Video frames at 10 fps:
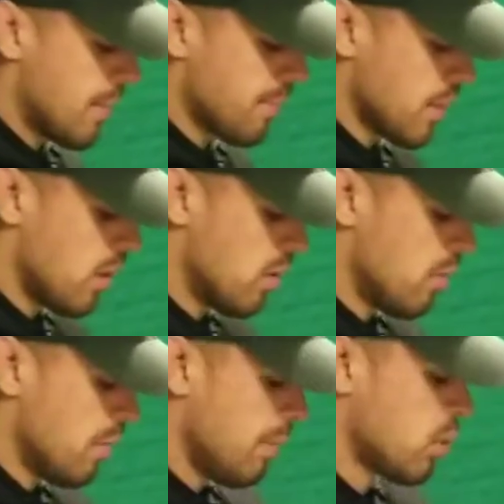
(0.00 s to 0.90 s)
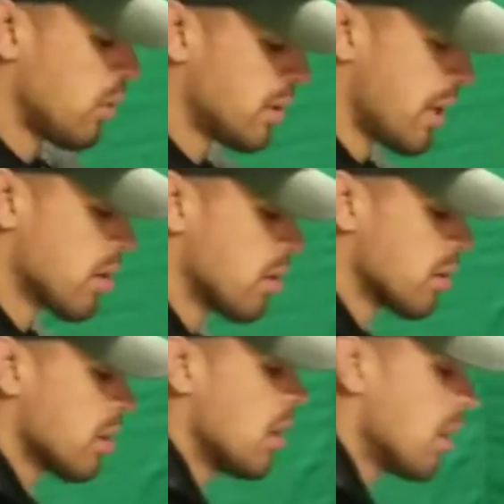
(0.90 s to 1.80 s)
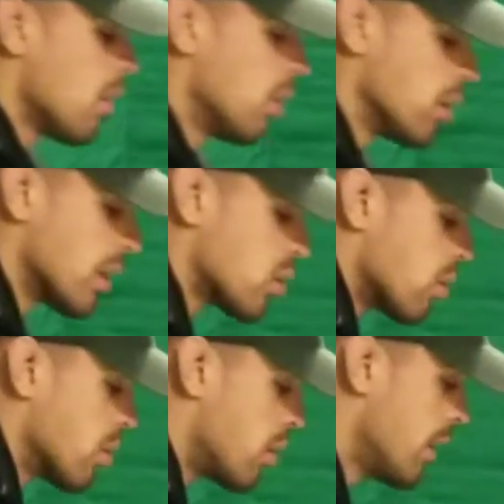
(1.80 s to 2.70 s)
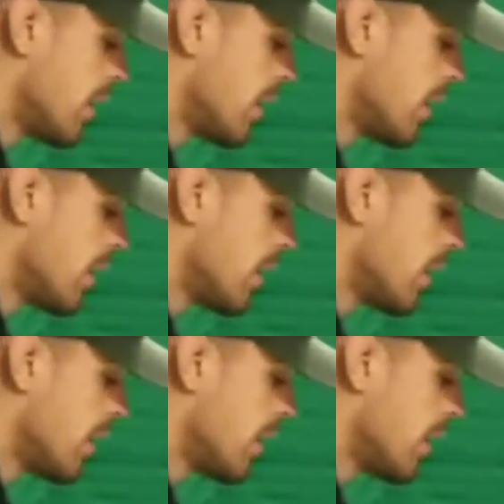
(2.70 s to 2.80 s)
you know, in between sessions when you get your dirty